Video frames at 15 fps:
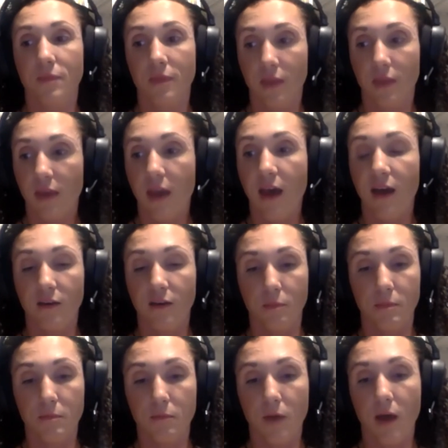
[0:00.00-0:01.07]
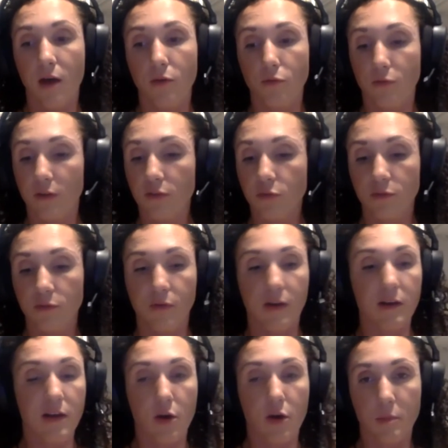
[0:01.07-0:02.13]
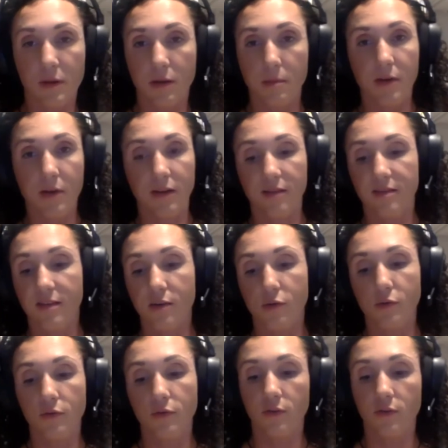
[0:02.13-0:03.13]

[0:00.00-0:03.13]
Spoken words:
yeah. Rich was very open about his use